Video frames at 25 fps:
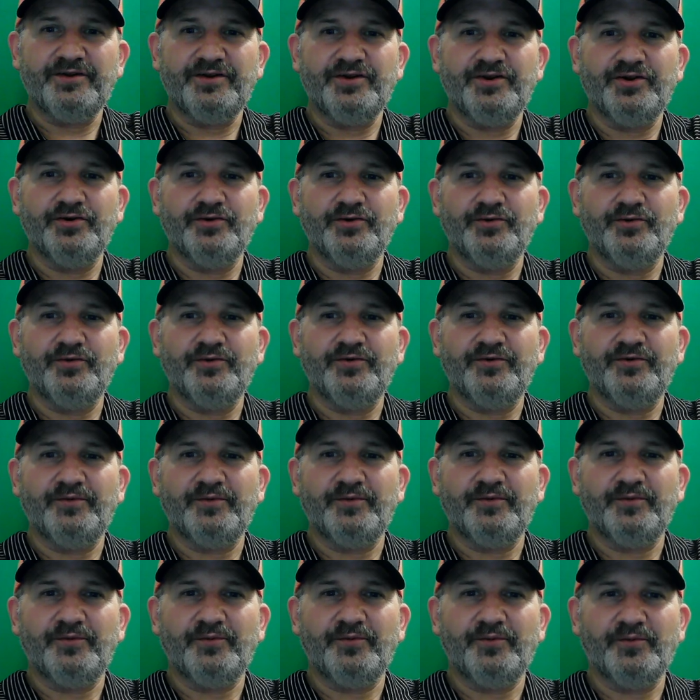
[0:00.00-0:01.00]
you
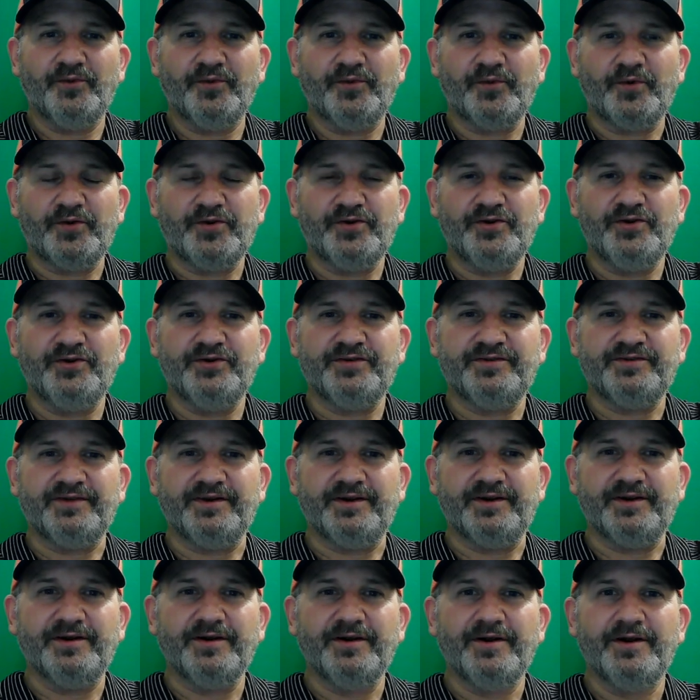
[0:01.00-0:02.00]
with what you
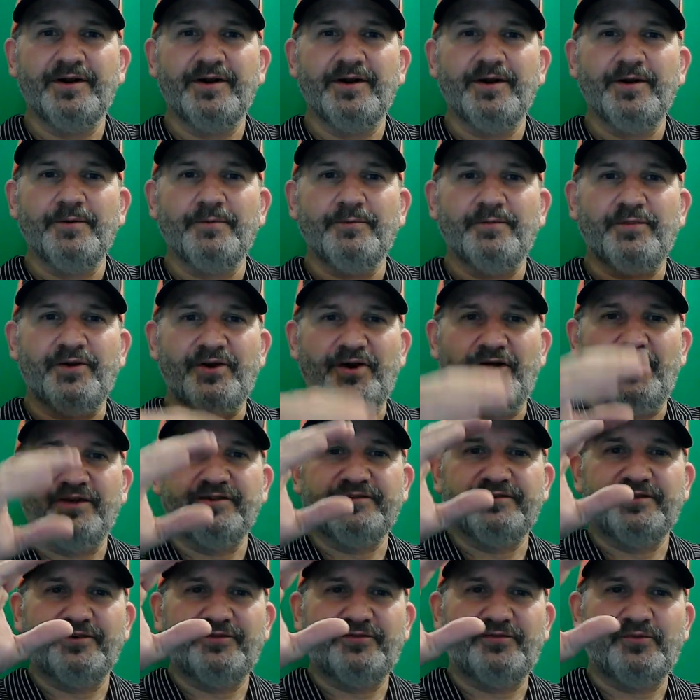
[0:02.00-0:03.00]
see, but
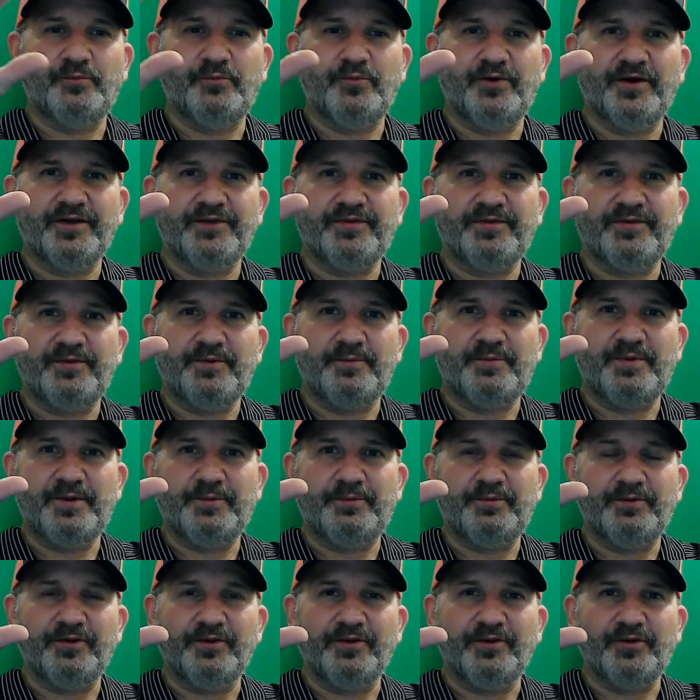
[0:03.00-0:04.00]
also from what the
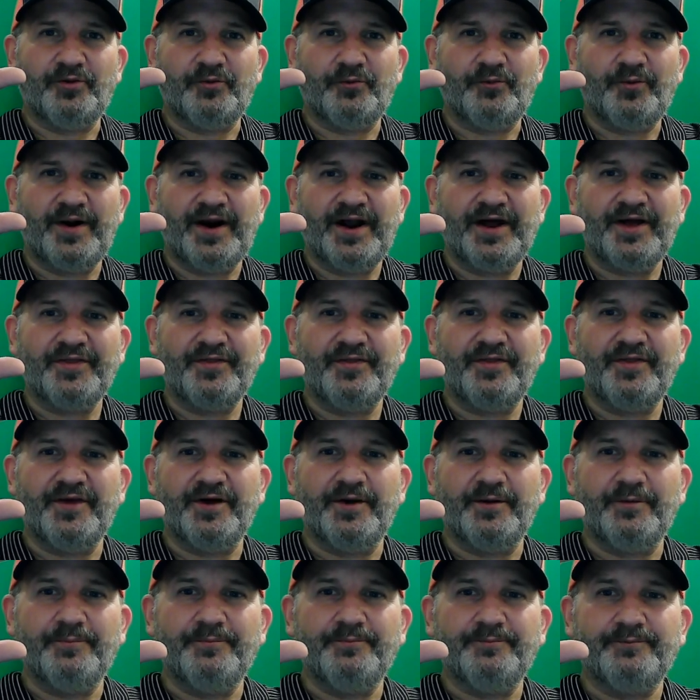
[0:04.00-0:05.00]
people around
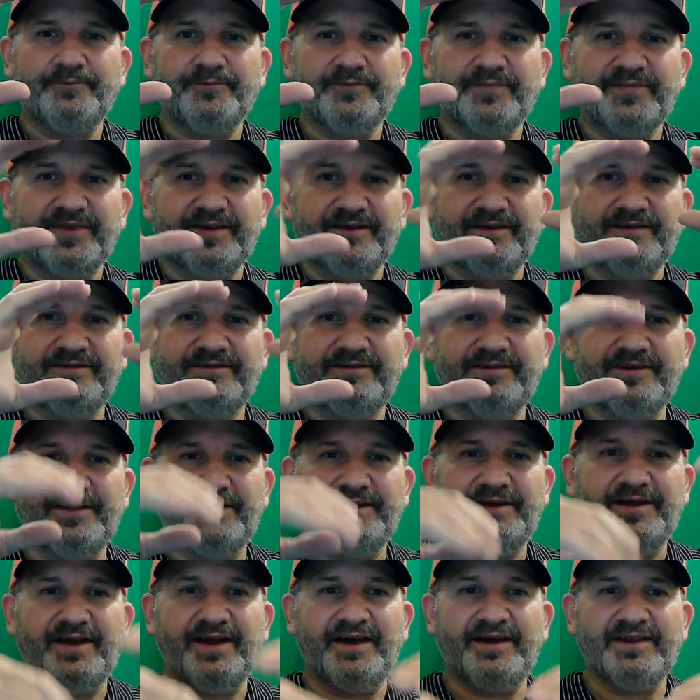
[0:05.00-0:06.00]
them
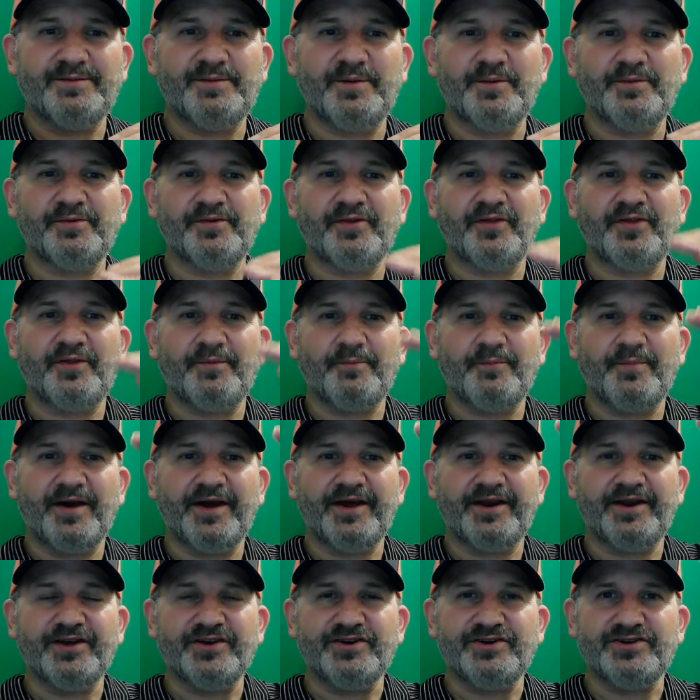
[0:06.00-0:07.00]
see and the people that they
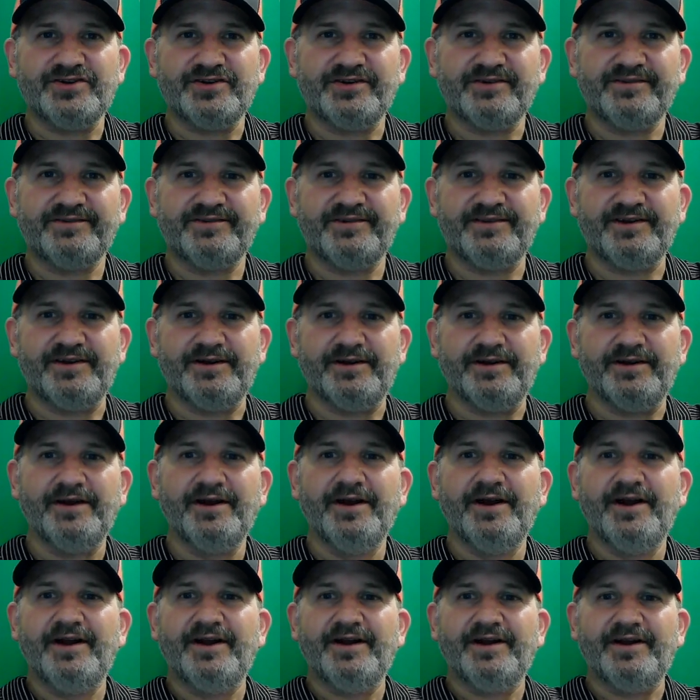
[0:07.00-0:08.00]
manage see.
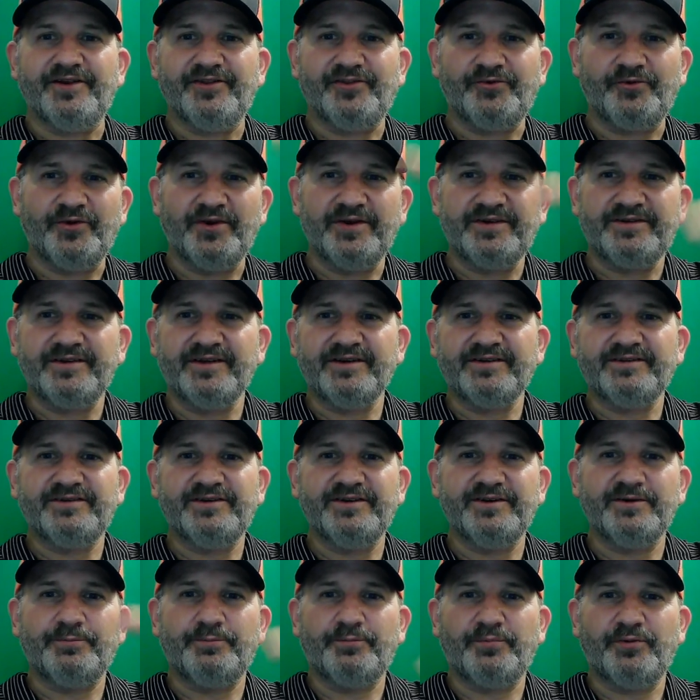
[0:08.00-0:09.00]
A
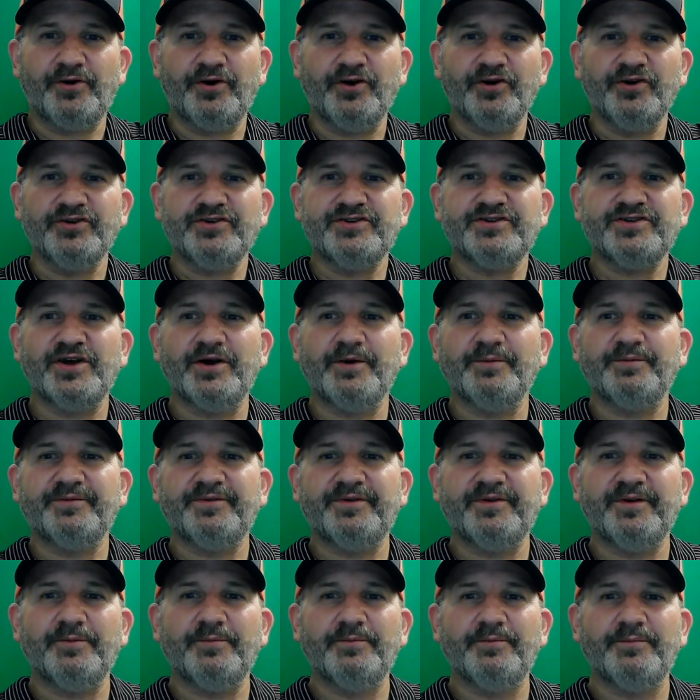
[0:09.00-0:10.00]
360 approach helps
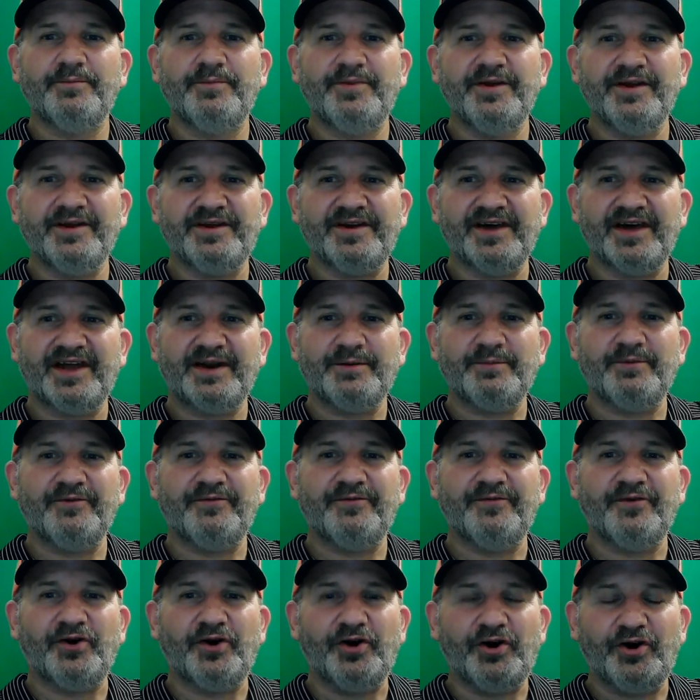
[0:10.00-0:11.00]
them be accountable
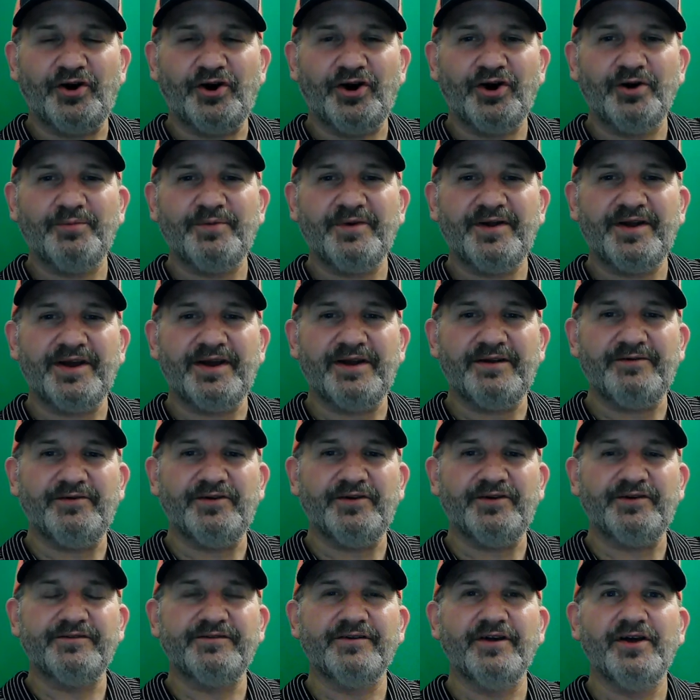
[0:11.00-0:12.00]
for all
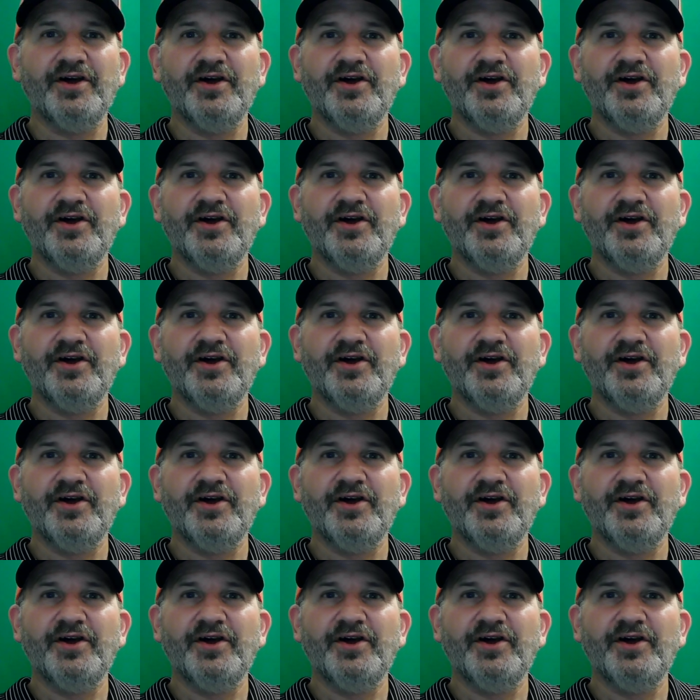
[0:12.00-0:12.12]
behaviors,